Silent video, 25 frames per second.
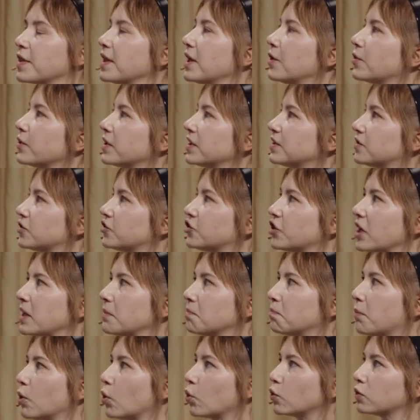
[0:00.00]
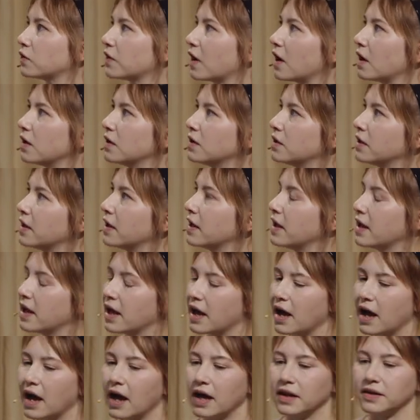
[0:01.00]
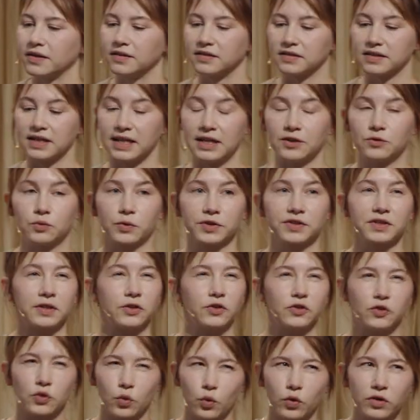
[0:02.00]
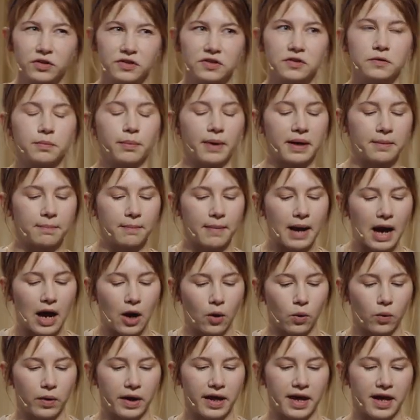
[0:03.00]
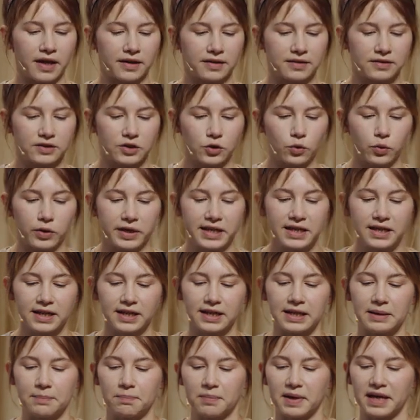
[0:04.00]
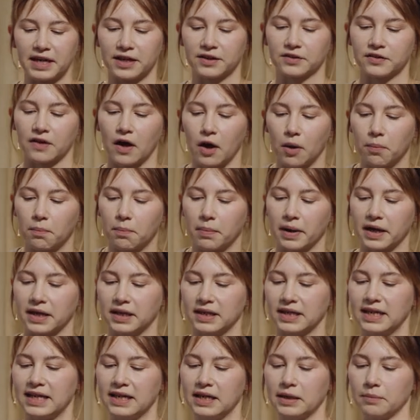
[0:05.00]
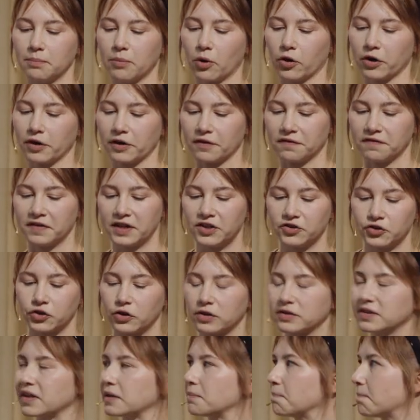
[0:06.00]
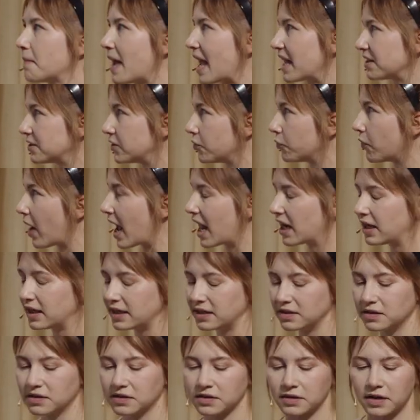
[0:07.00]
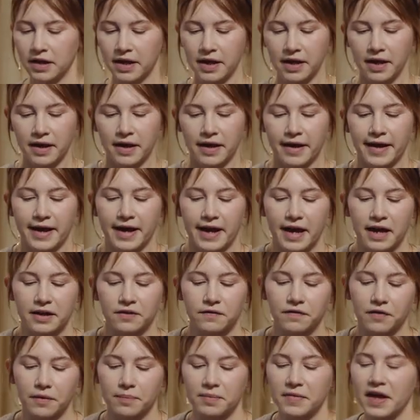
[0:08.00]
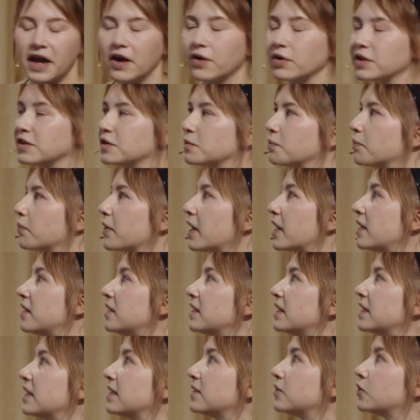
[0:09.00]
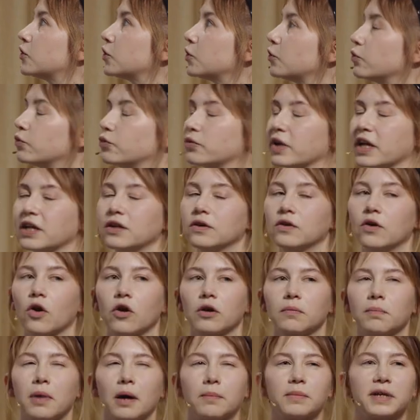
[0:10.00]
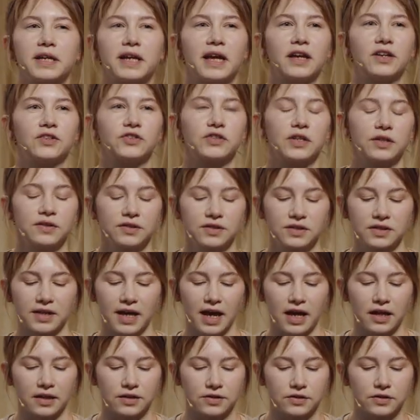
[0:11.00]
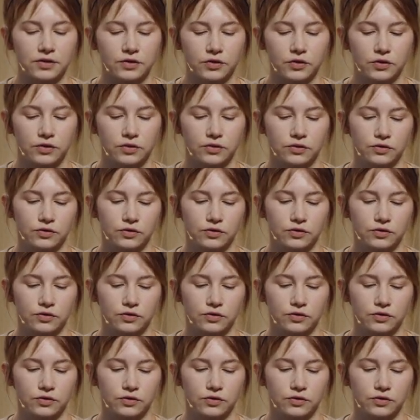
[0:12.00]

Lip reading: theorist, Chen Pota. And it was endorsed by Mao and quickly picked up by leading party officials at mass rallies. And from there, it spread into Red Guard publications and